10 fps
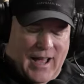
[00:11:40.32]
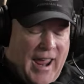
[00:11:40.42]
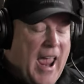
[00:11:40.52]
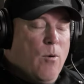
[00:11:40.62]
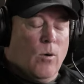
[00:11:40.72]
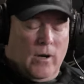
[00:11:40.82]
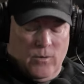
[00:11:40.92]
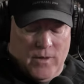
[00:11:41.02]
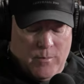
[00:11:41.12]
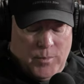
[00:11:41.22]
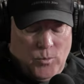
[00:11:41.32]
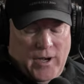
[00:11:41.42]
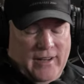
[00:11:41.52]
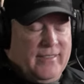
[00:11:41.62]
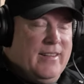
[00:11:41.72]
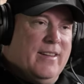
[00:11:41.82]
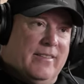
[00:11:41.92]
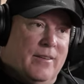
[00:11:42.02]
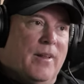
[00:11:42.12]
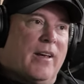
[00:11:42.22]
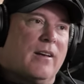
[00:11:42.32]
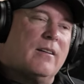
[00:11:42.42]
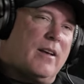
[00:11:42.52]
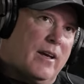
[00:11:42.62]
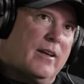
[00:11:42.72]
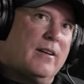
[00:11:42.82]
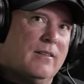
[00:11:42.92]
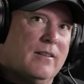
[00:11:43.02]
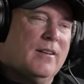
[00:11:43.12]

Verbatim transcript: I hate working with it. But when I see this, I'm like, okay, but it